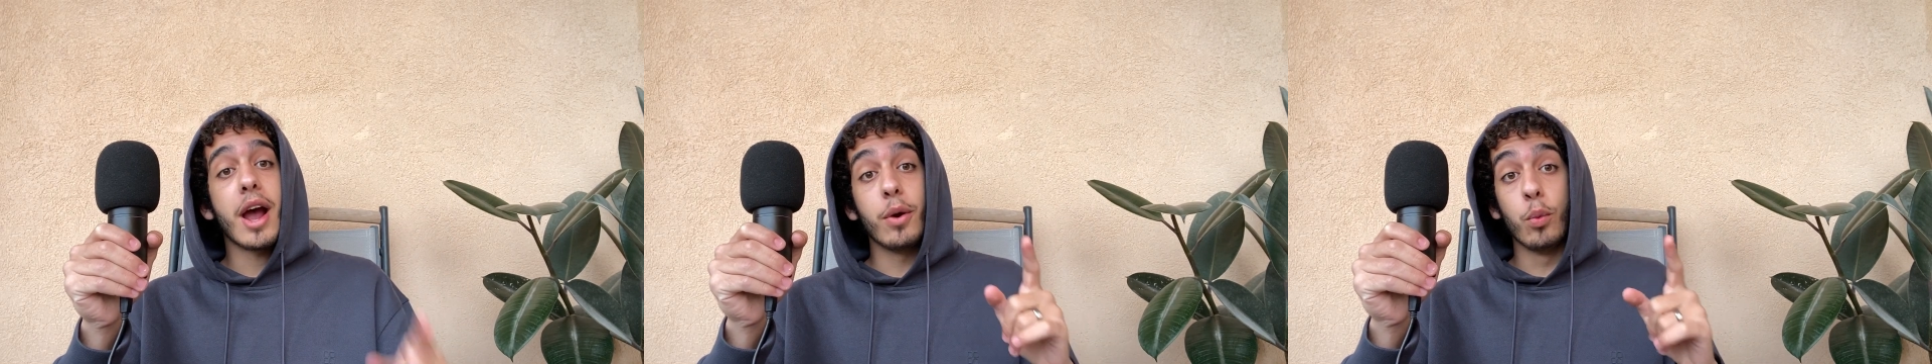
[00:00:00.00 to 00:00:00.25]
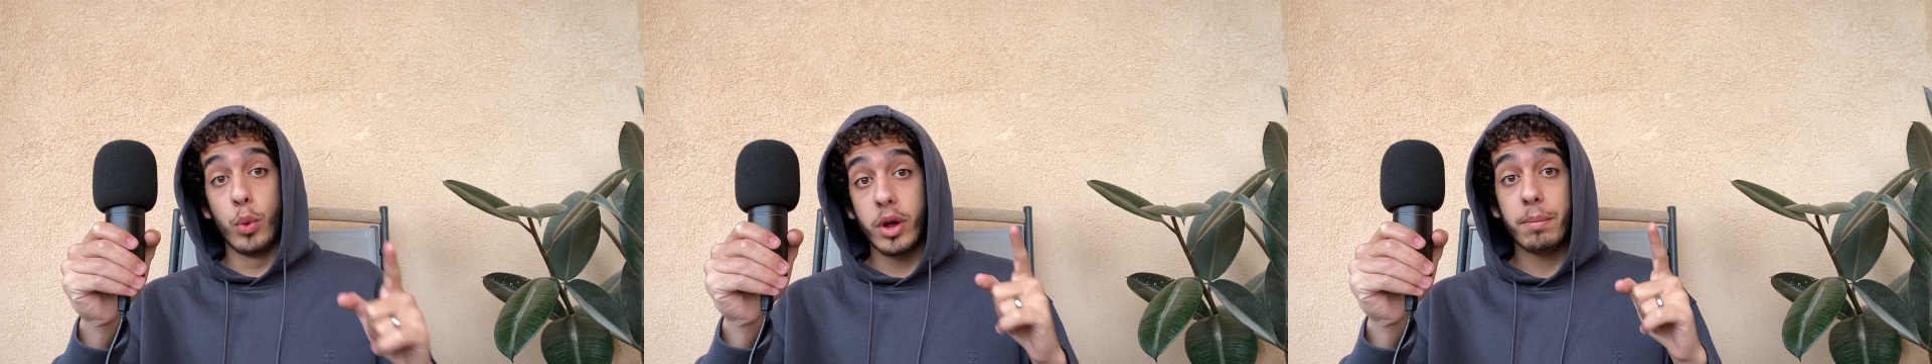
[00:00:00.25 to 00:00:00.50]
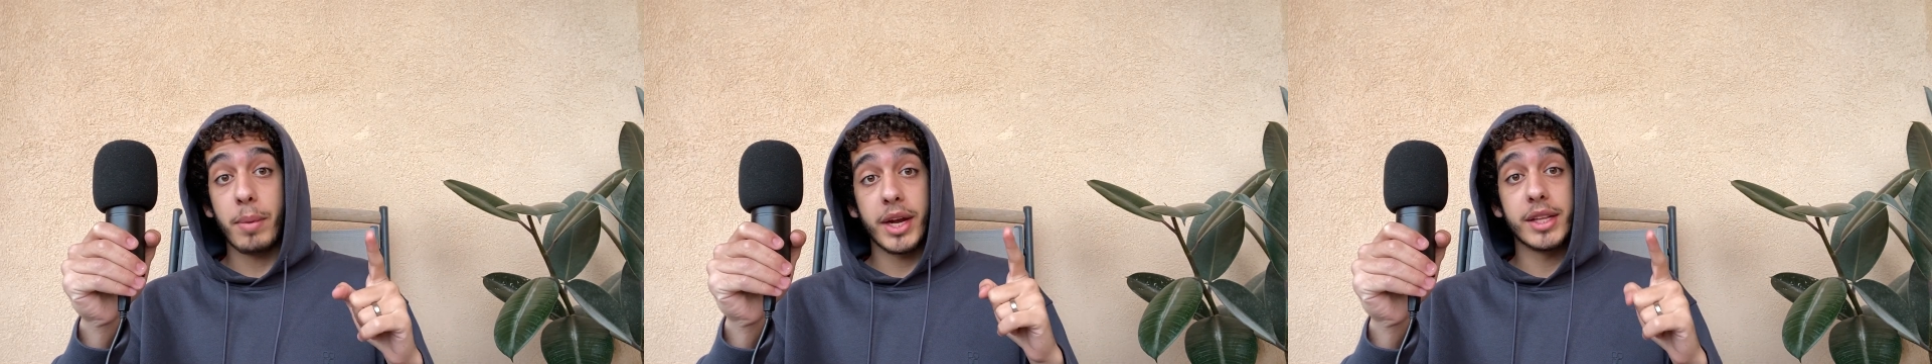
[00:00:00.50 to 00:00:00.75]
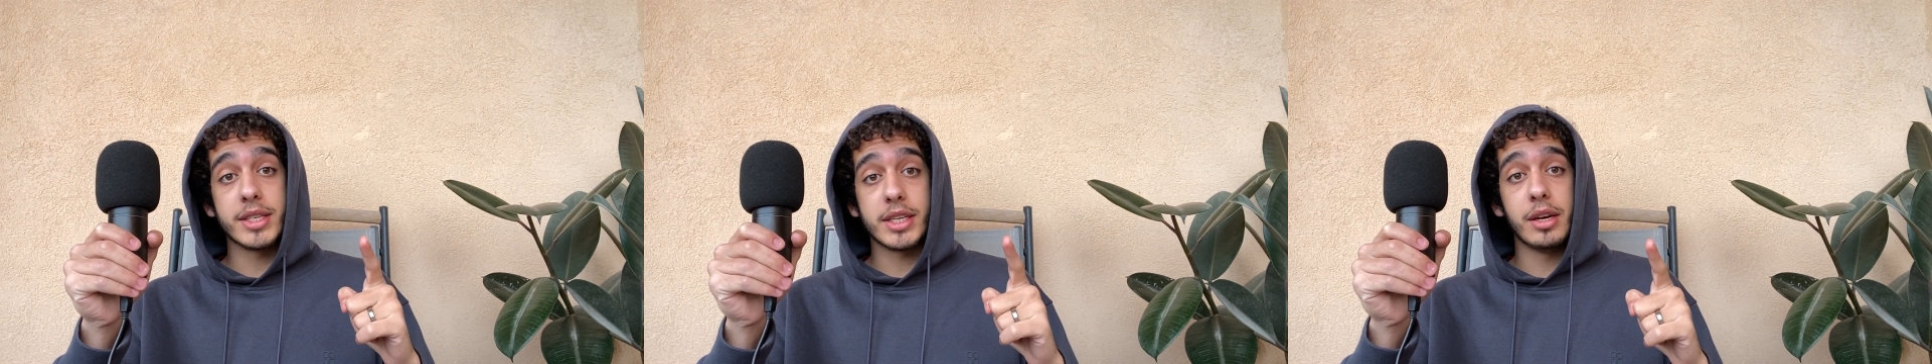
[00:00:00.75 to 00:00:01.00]
I will
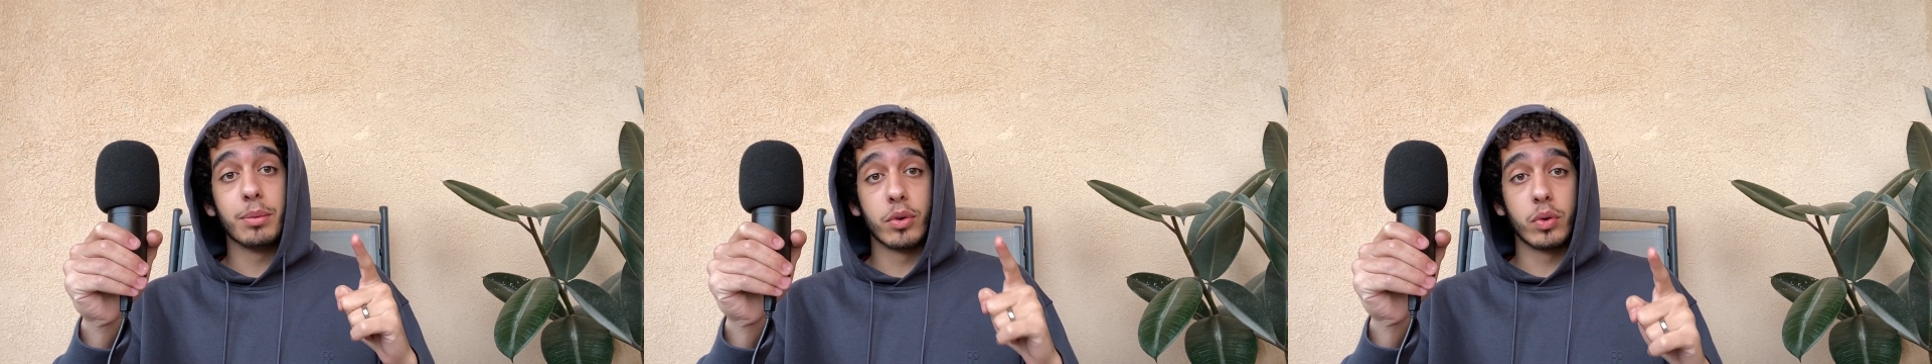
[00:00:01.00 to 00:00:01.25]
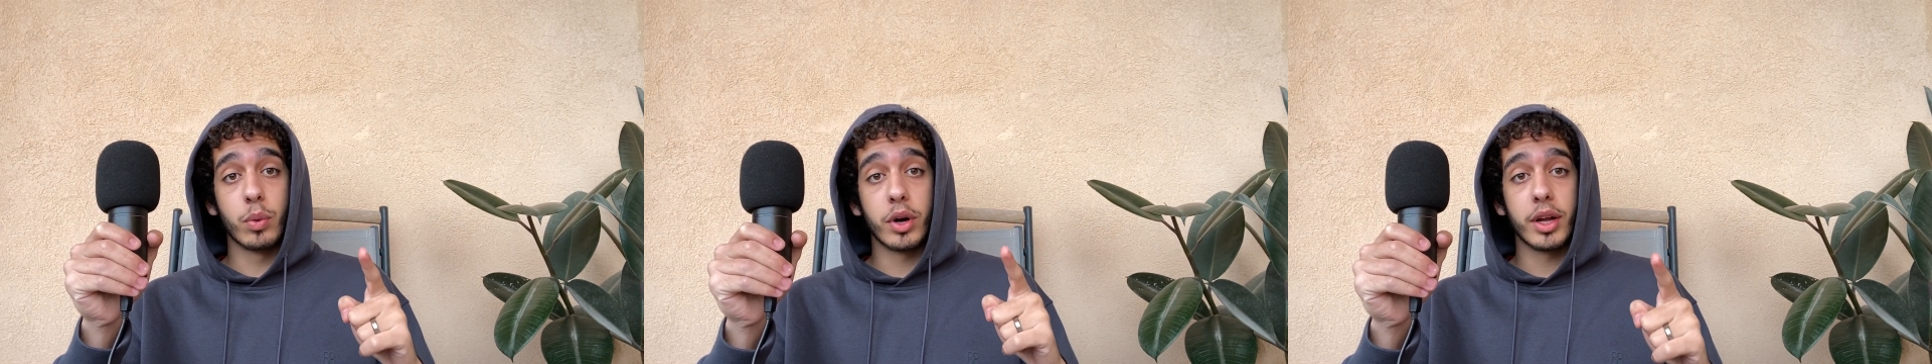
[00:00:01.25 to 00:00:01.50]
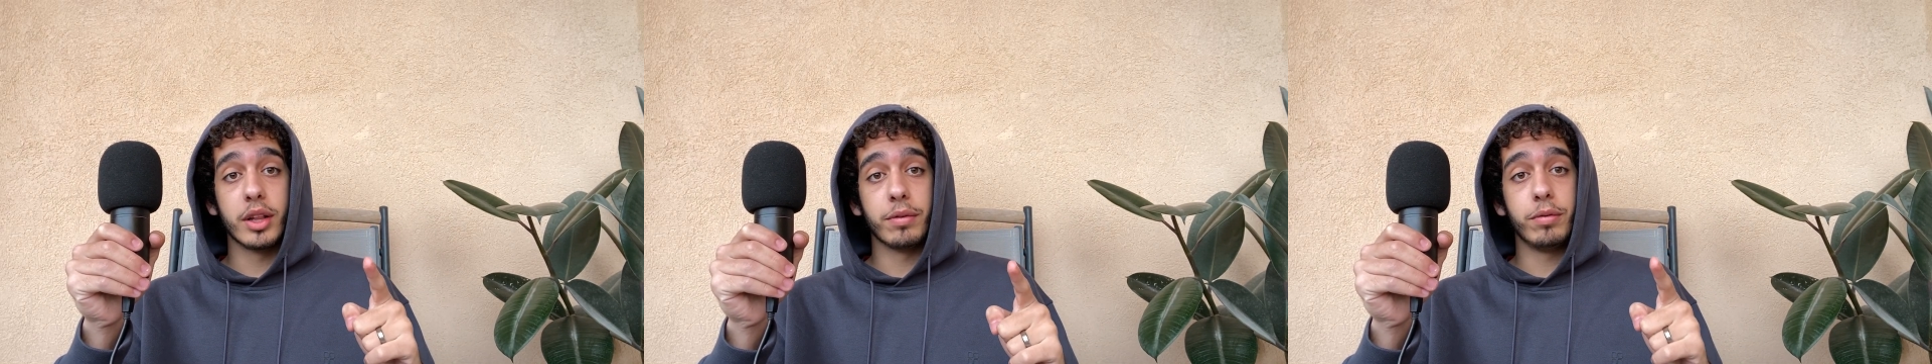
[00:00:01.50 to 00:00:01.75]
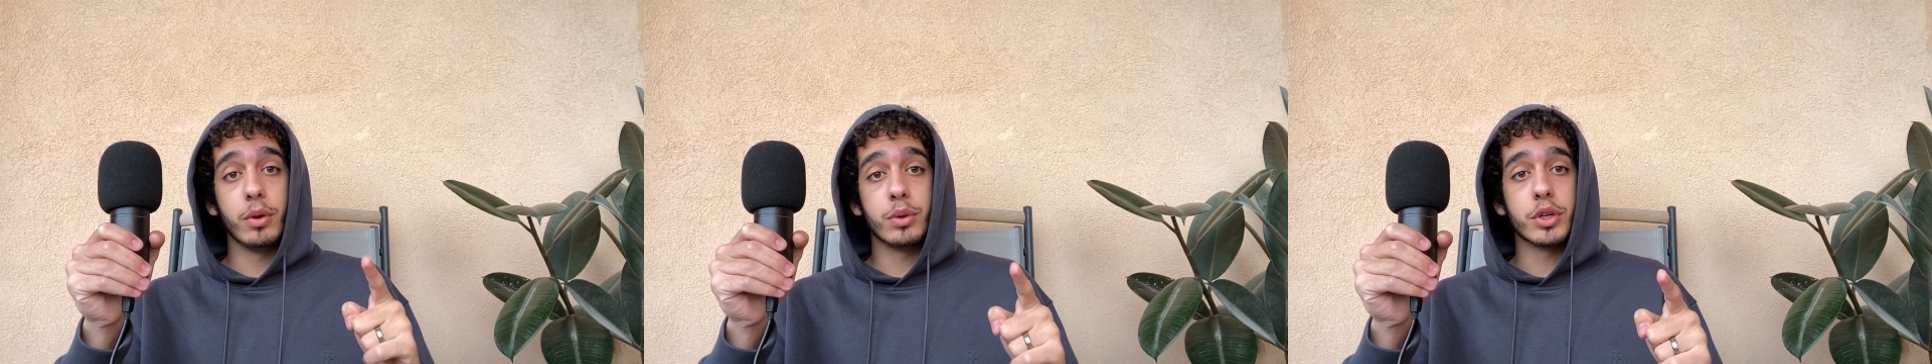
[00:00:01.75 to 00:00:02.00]
make this keyboard work in the
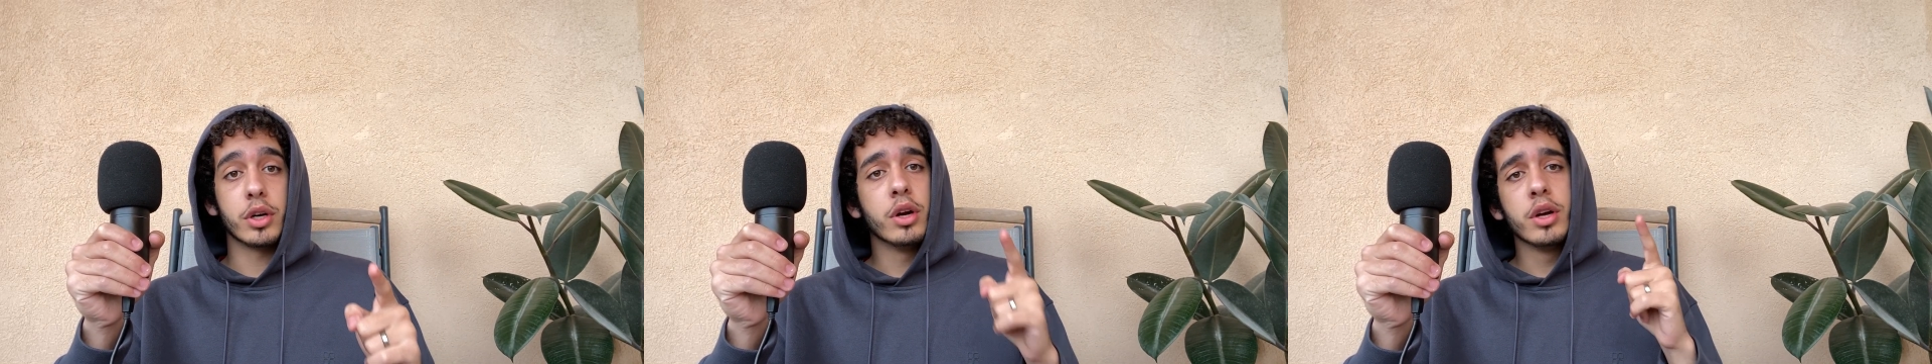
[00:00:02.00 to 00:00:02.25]
future.